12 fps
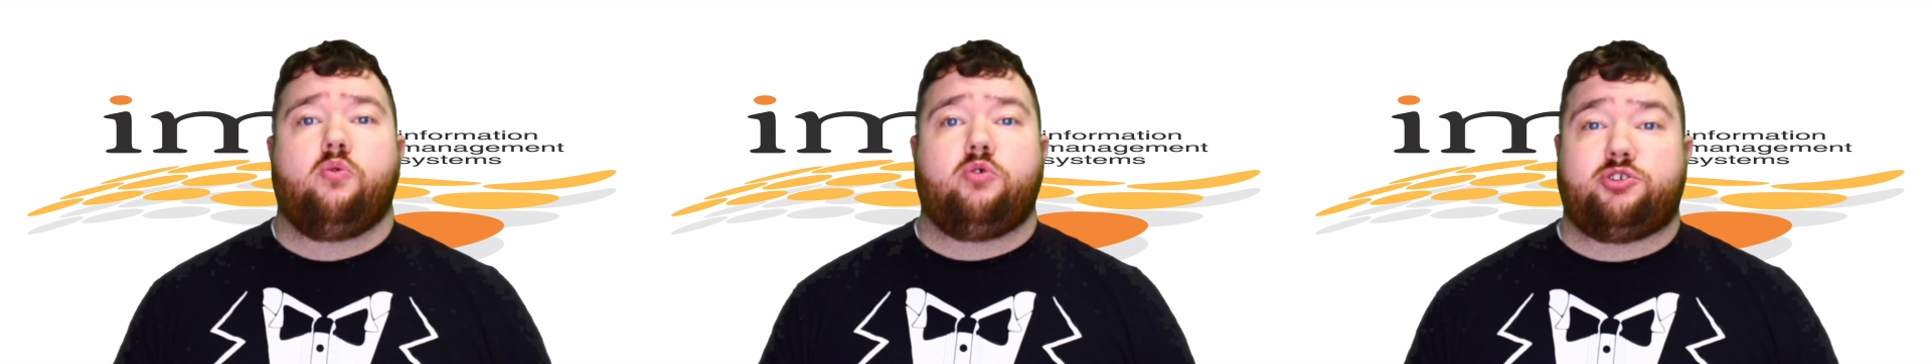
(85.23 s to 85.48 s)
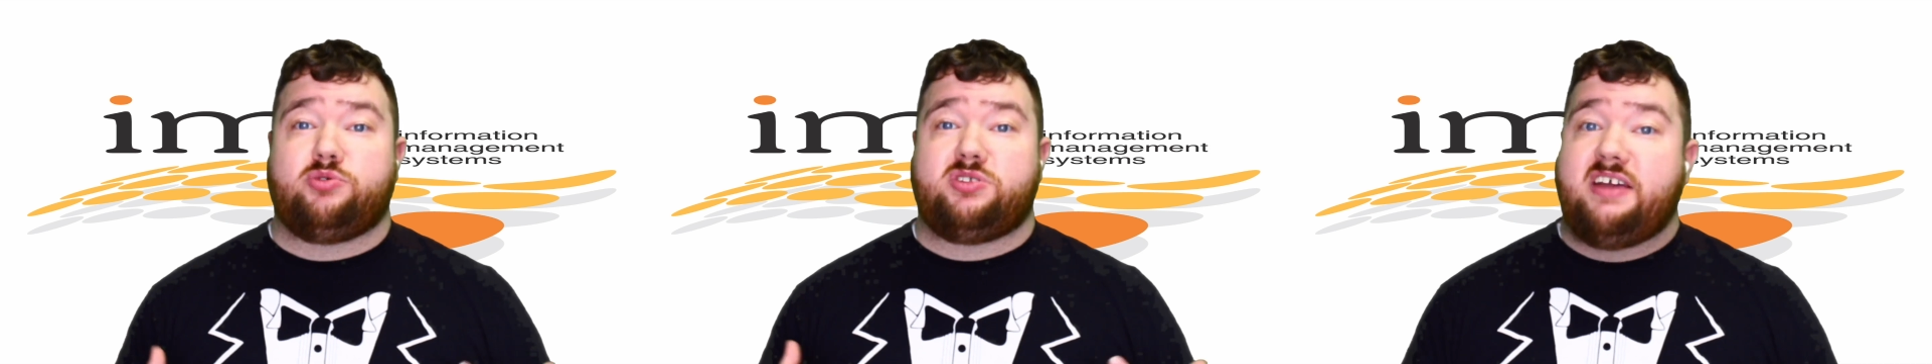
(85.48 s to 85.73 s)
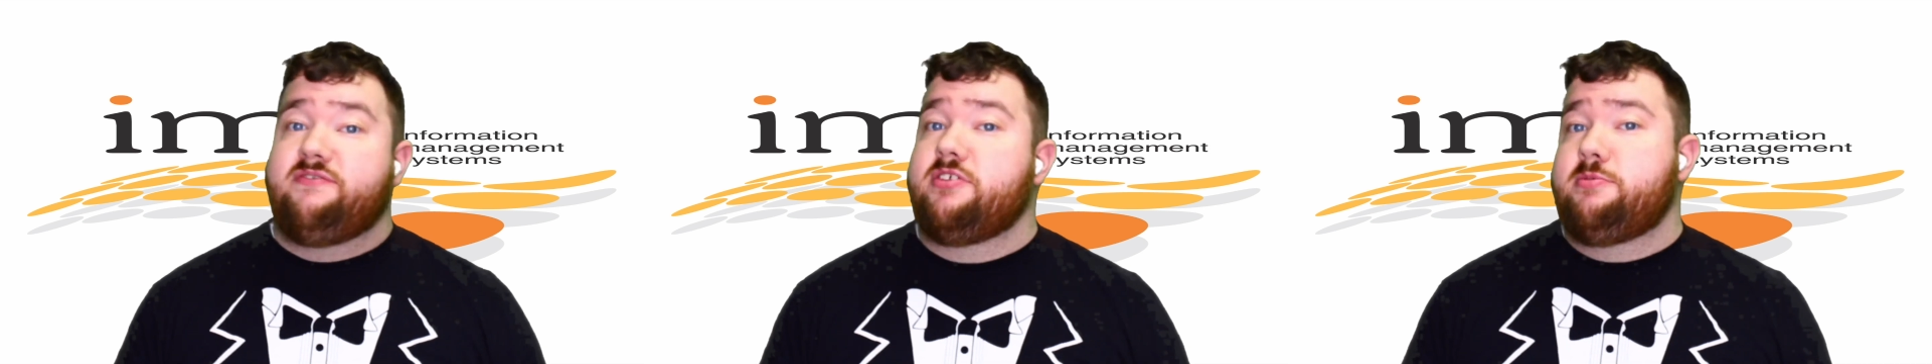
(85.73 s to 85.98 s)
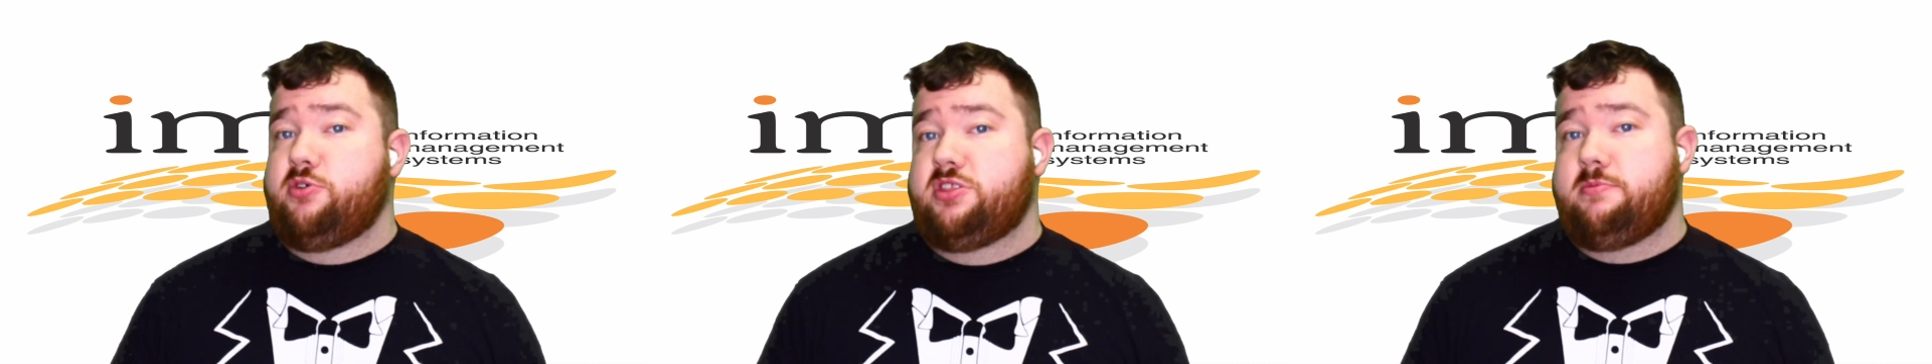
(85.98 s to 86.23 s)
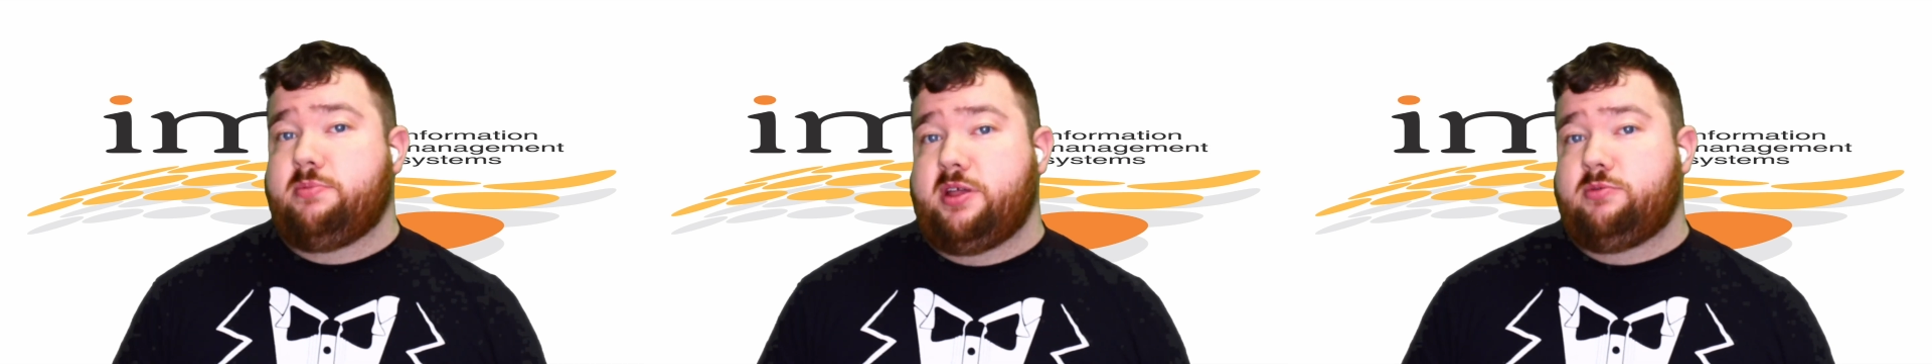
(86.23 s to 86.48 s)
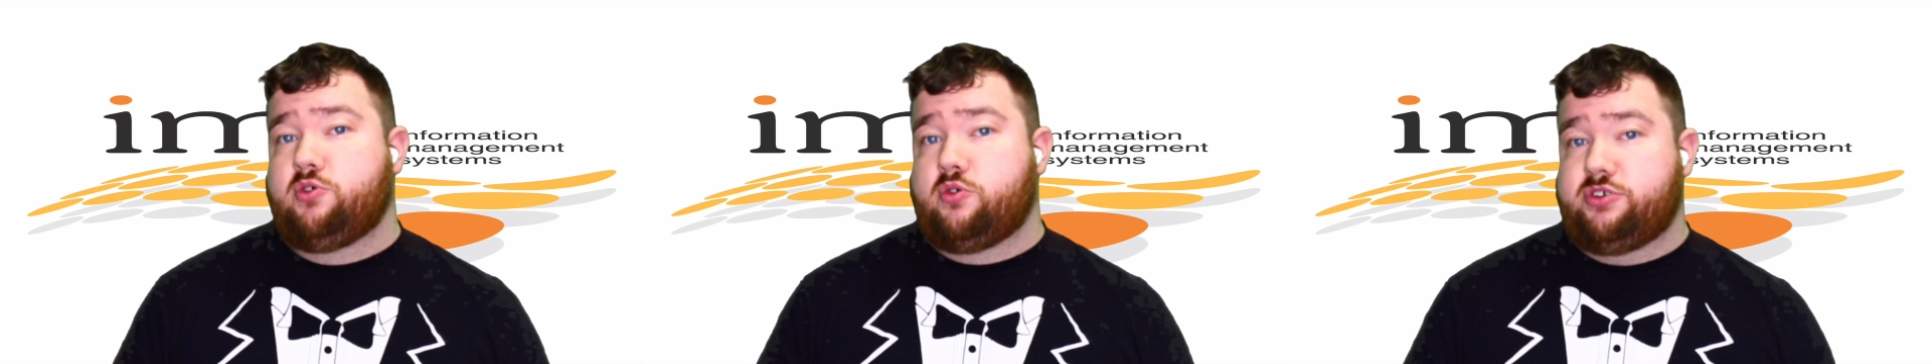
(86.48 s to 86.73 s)
which will definitely point the
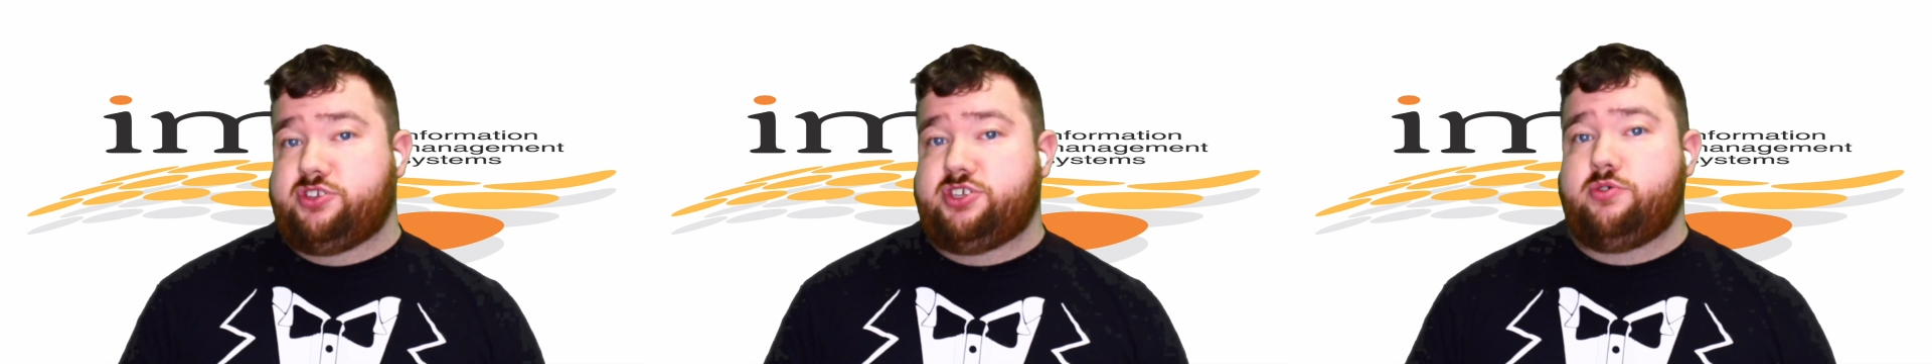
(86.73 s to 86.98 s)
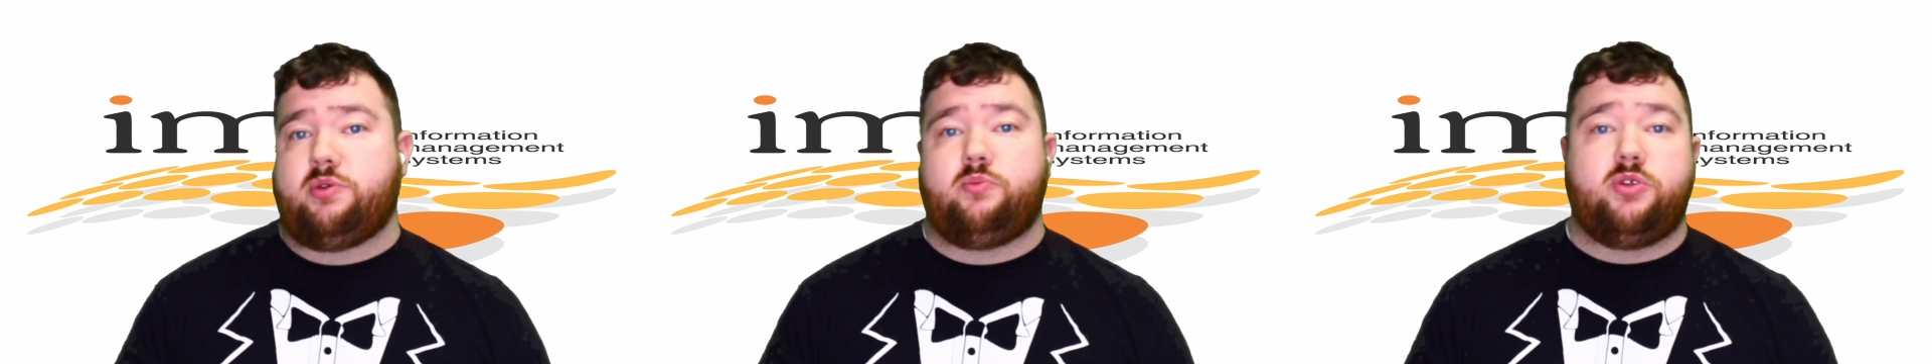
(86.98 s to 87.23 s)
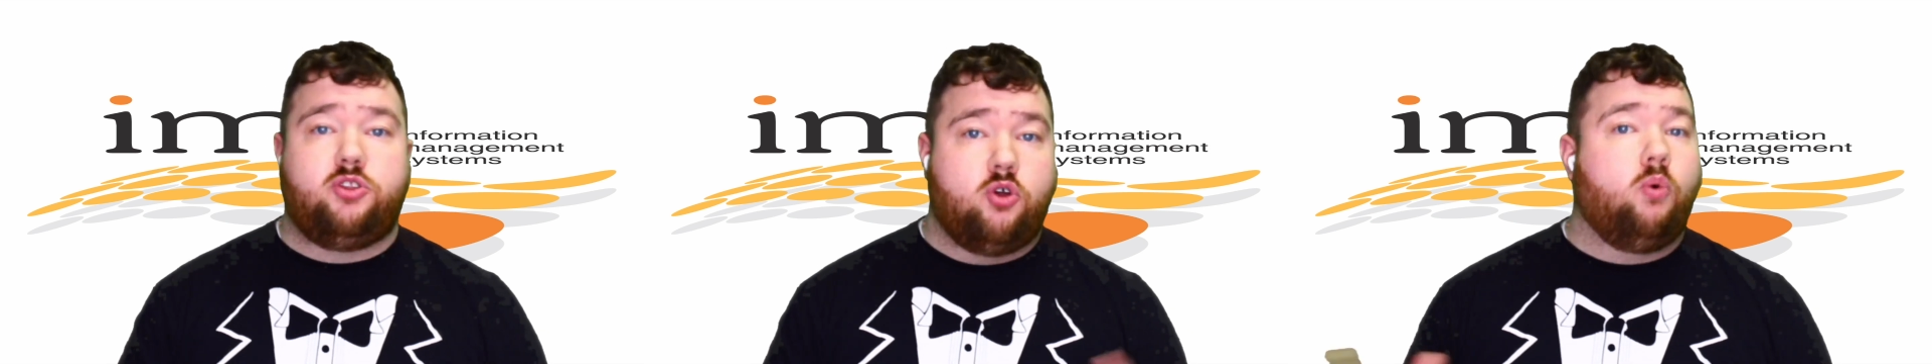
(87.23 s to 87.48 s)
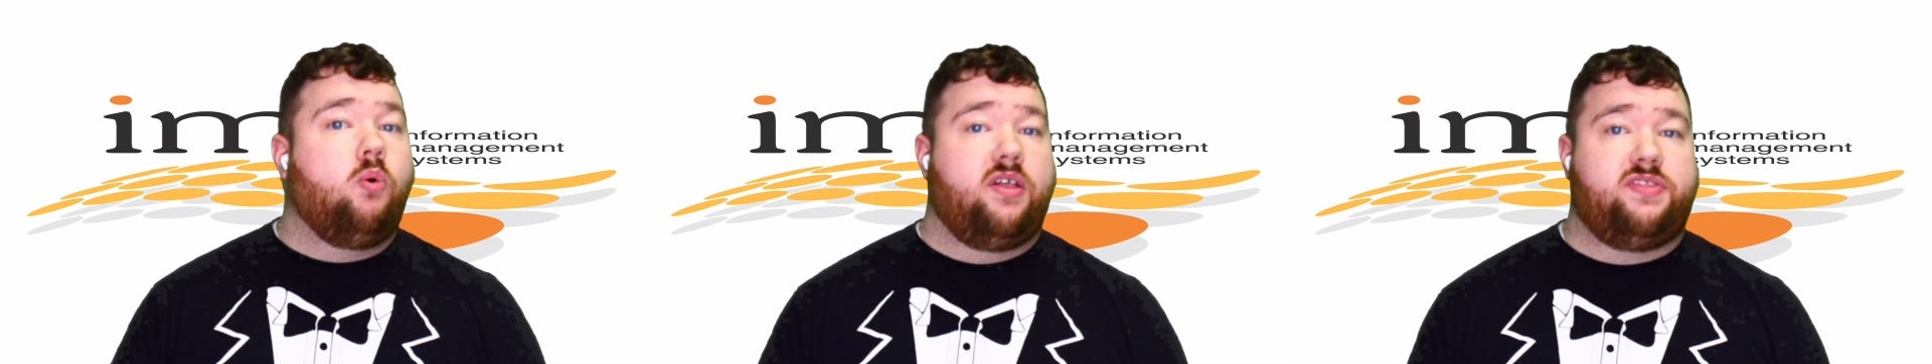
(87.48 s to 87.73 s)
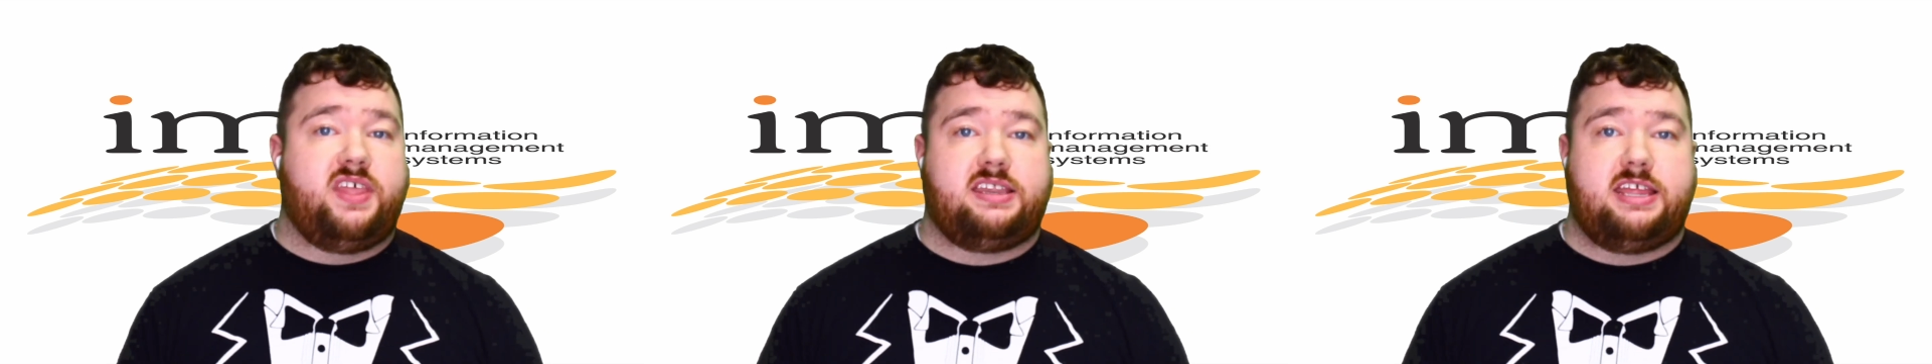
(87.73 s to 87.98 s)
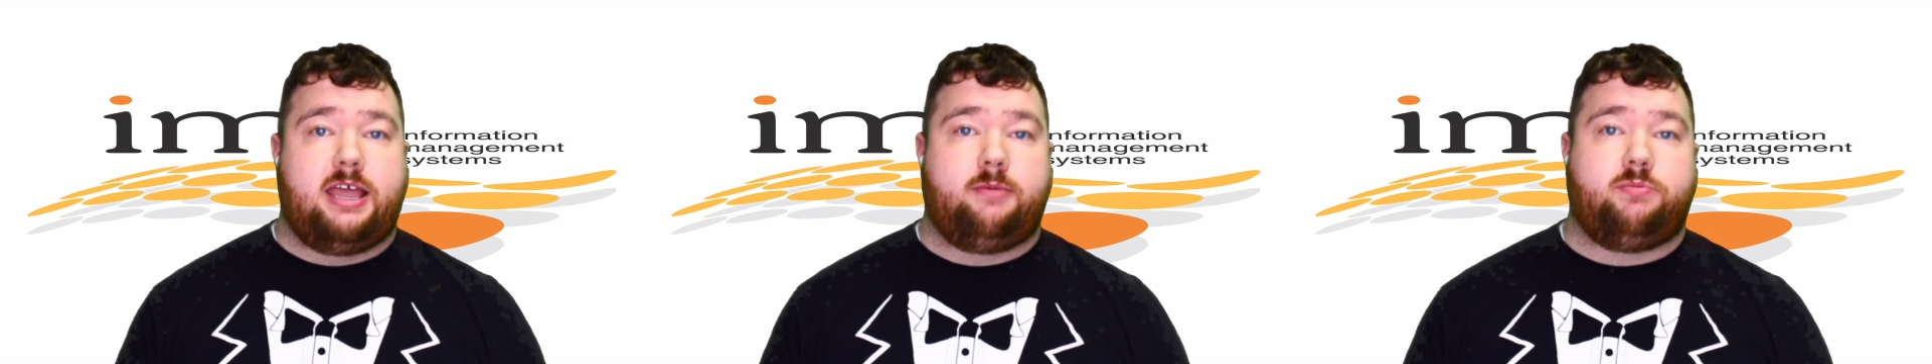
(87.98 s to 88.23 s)
blame towards you, and we don't want that
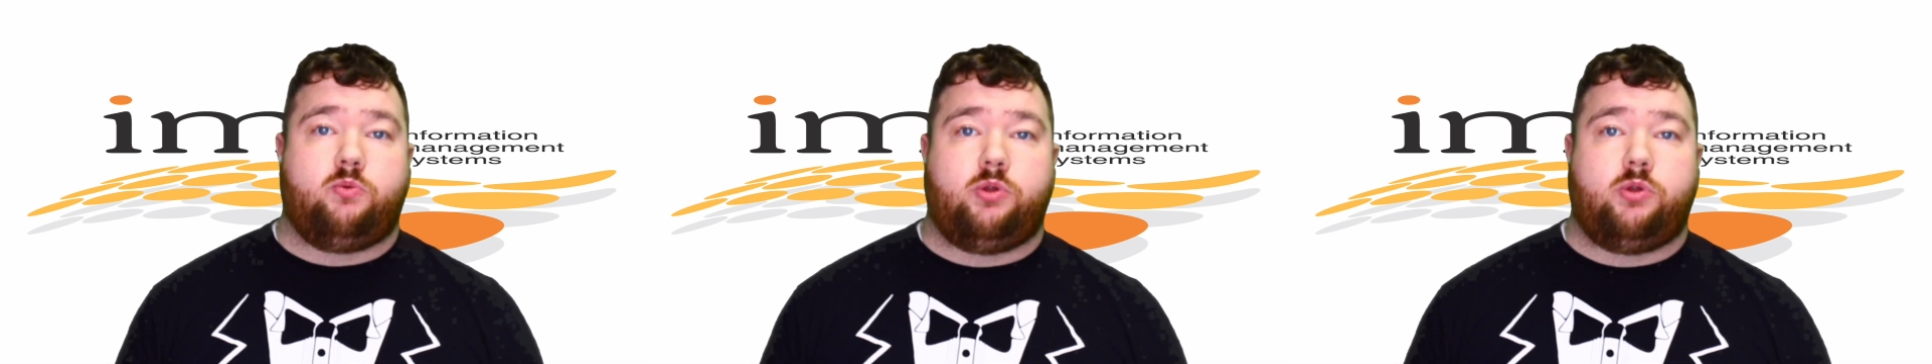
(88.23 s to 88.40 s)
to happen.